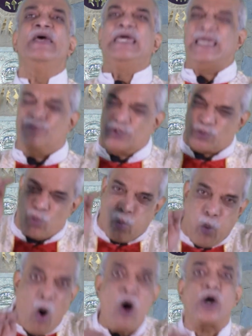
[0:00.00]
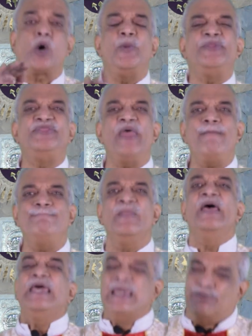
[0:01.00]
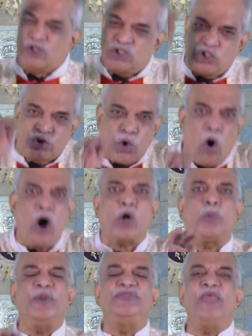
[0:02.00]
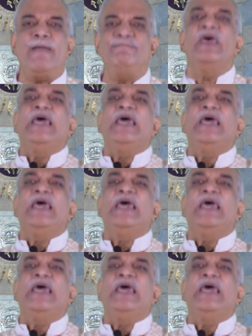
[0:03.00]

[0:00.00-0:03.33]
He would walk with them. He would talk with them.